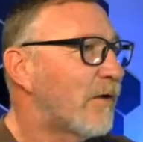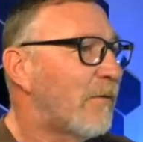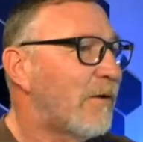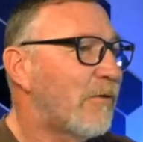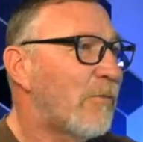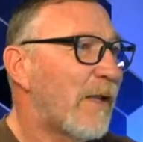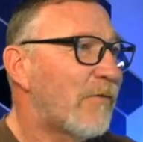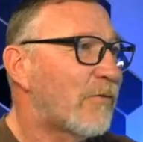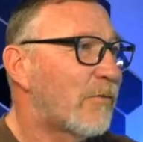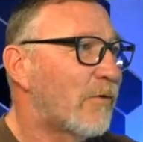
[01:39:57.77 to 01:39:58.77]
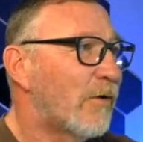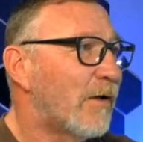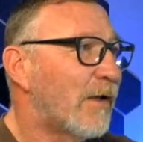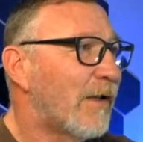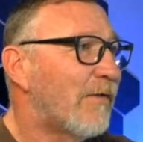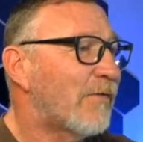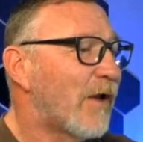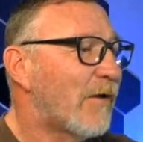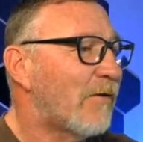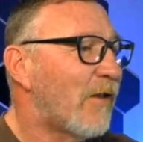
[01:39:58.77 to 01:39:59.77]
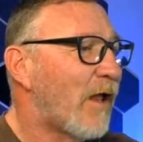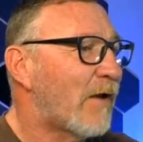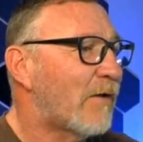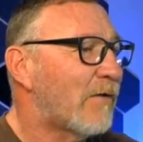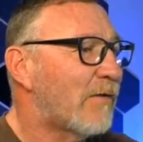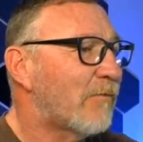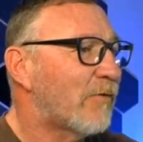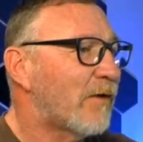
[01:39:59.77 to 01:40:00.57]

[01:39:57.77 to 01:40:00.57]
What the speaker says: I mean, Luban's good, and it's got a lot of different